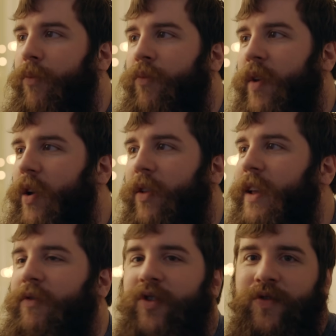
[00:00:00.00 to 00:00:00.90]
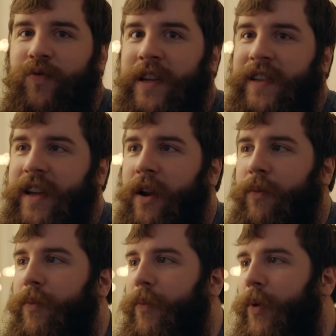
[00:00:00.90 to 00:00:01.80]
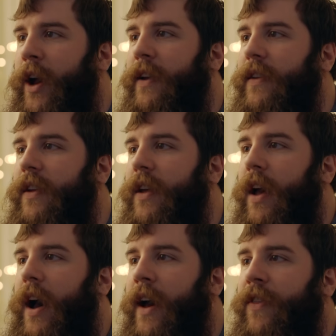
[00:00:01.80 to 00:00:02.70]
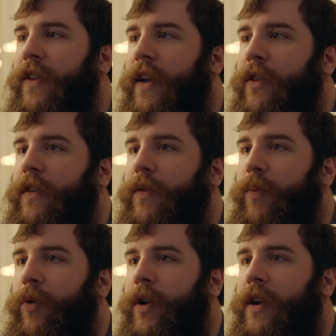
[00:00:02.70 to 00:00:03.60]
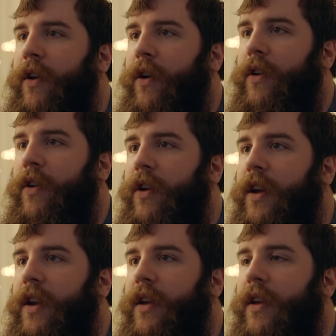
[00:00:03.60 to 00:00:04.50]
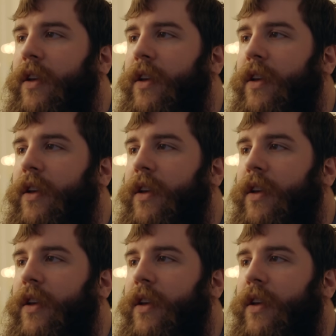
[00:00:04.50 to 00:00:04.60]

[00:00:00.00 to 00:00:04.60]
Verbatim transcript: Nearly just reset them, but I think that looks pretty darn good.